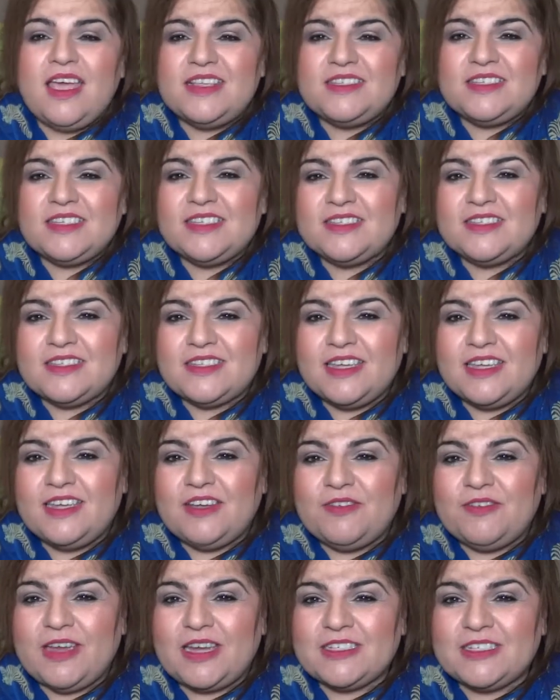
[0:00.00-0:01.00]
As you can see,
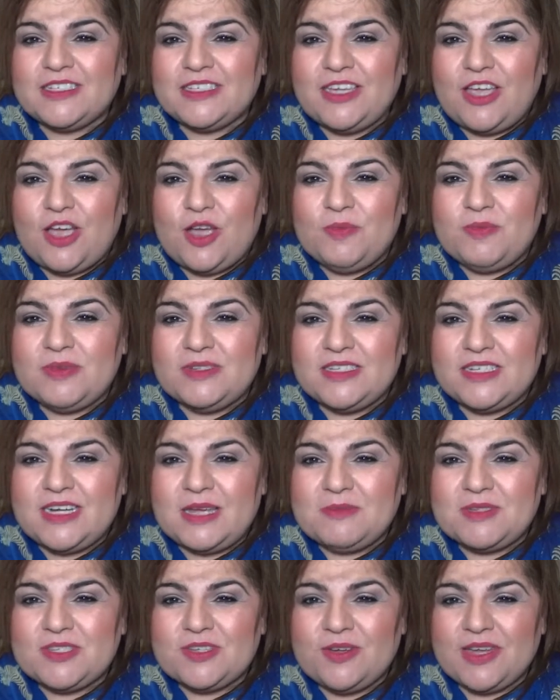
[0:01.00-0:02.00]
I've actually opened it
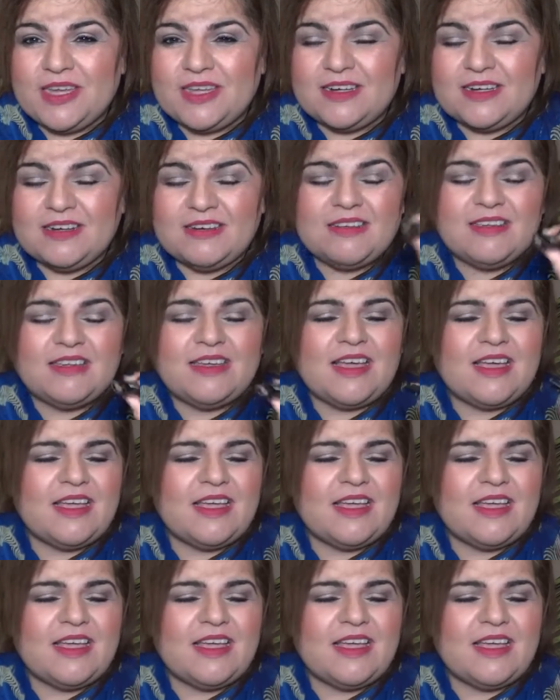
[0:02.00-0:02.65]
up so I can